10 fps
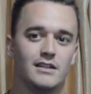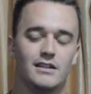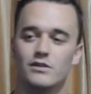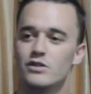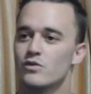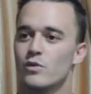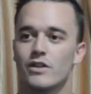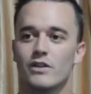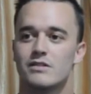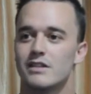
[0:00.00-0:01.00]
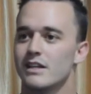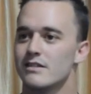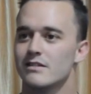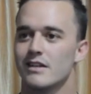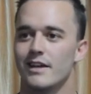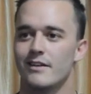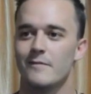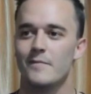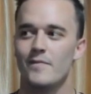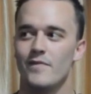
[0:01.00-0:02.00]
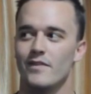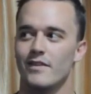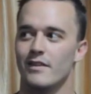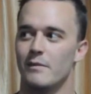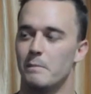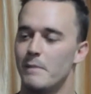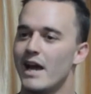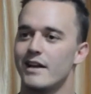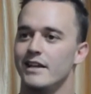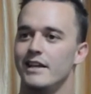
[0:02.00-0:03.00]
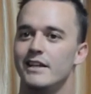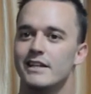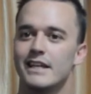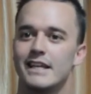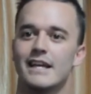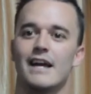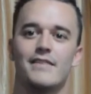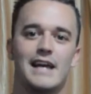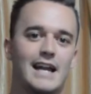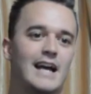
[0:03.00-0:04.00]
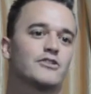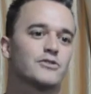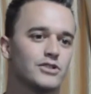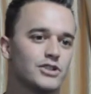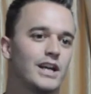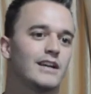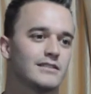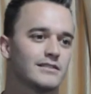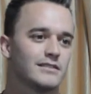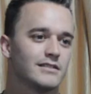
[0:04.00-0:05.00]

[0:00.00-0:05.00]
and it was just one of those things, is like, man, he didn't get that extra chance.